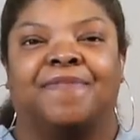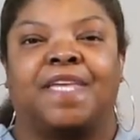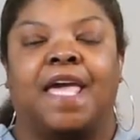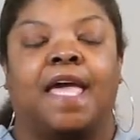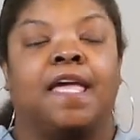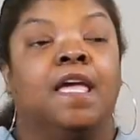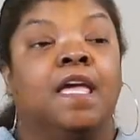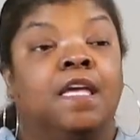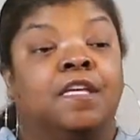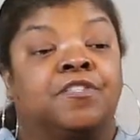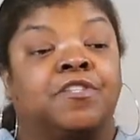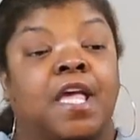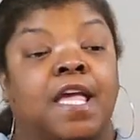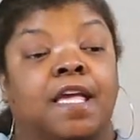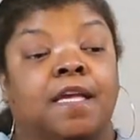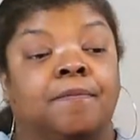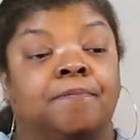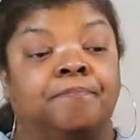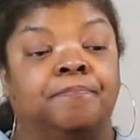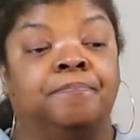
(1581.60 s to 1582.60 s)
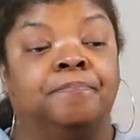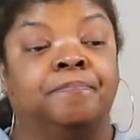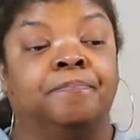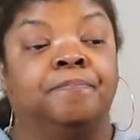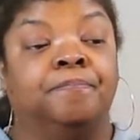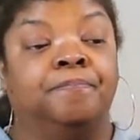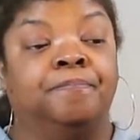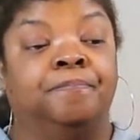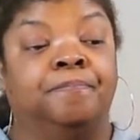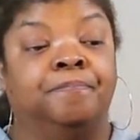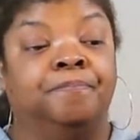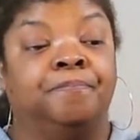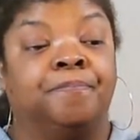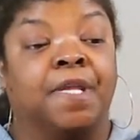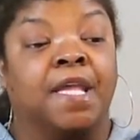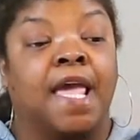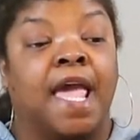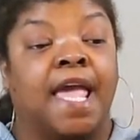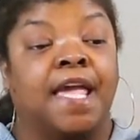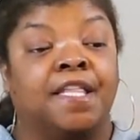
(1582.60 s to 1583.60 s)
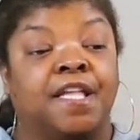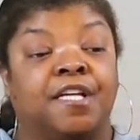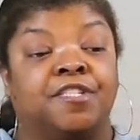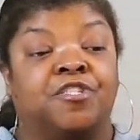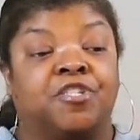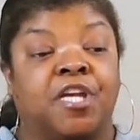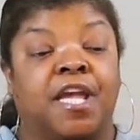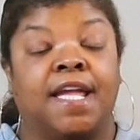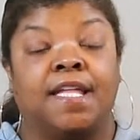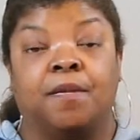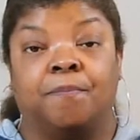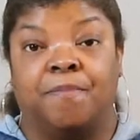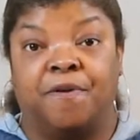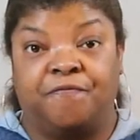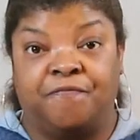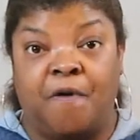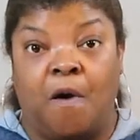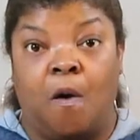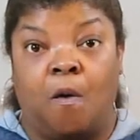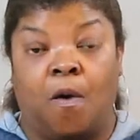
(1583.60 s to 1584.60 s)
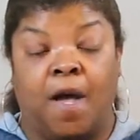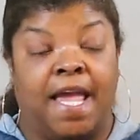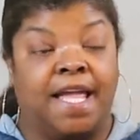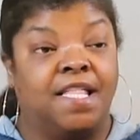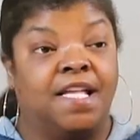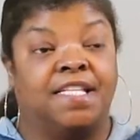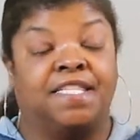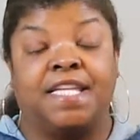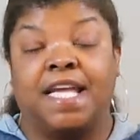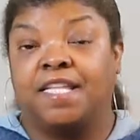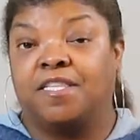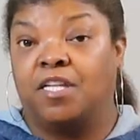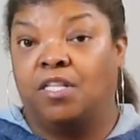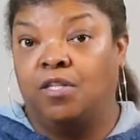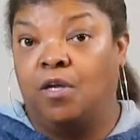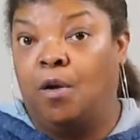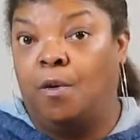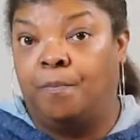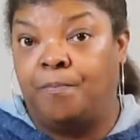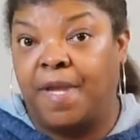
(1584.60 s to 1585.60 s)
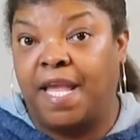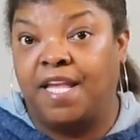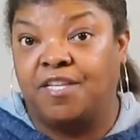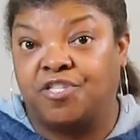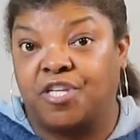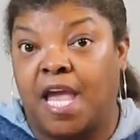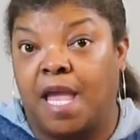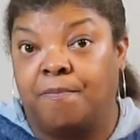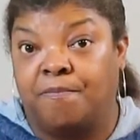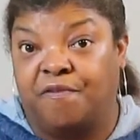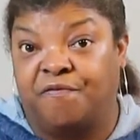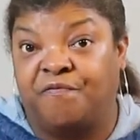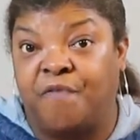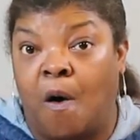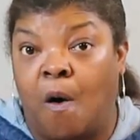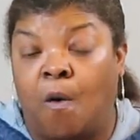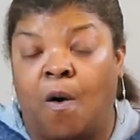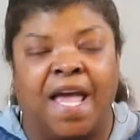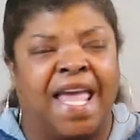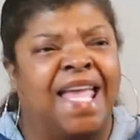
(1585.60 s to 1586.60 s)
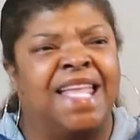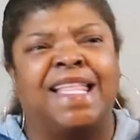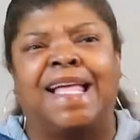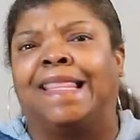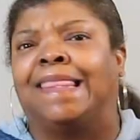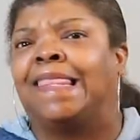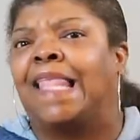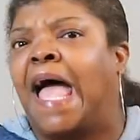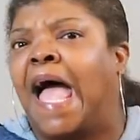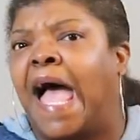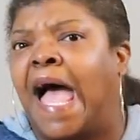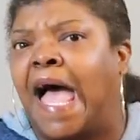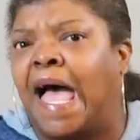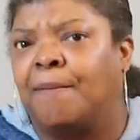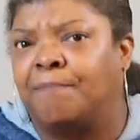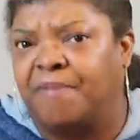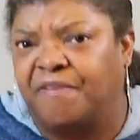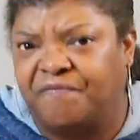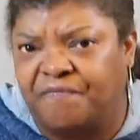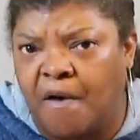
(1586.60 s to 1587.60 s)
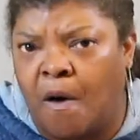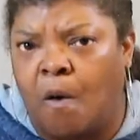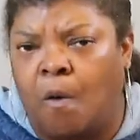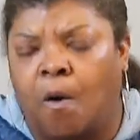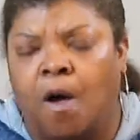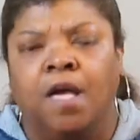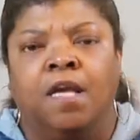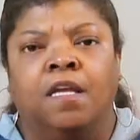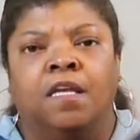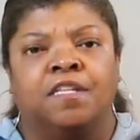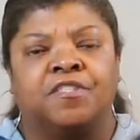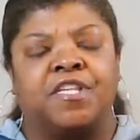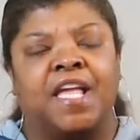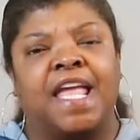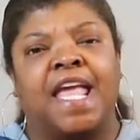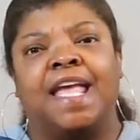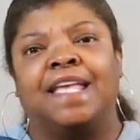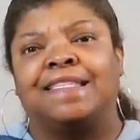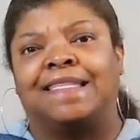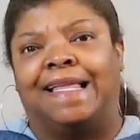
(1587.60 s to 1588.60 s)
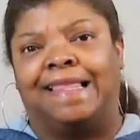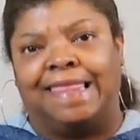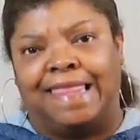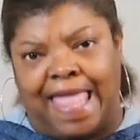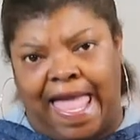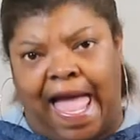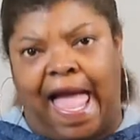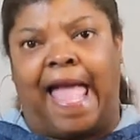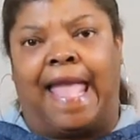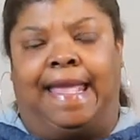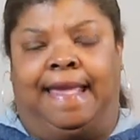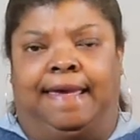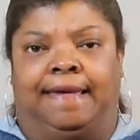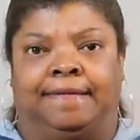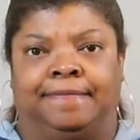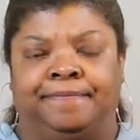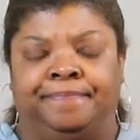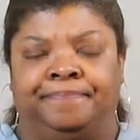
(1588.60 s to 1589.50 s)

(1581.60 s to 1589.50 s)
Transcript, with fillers: Okay? See, he done cheated before. He done did the little BJ before. He done lied before. See, he's a liar.